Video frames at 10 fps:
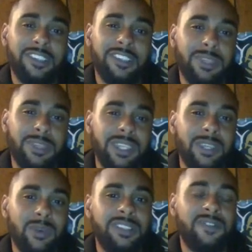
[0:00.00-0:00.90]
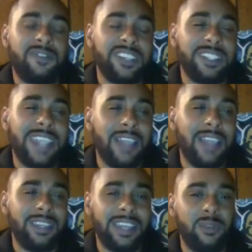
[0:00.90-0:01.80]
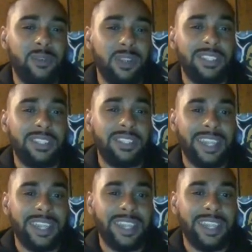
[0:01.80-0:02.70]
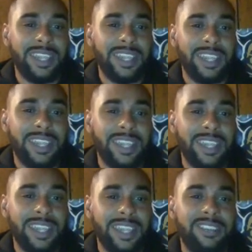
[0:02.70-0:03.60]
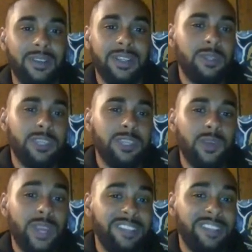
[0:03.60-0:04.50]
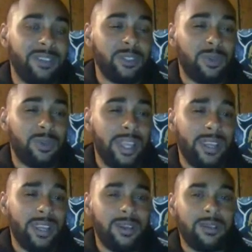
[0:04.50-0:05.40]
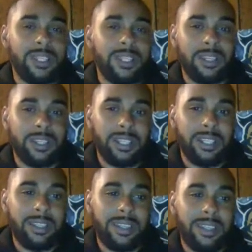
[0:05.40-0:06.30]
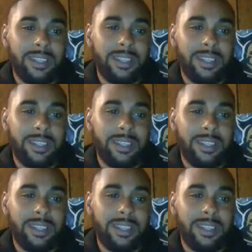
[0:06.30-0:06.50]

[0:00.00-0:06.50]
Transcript: running, but it's the physicality that really stands out. You can be a red zone threat, and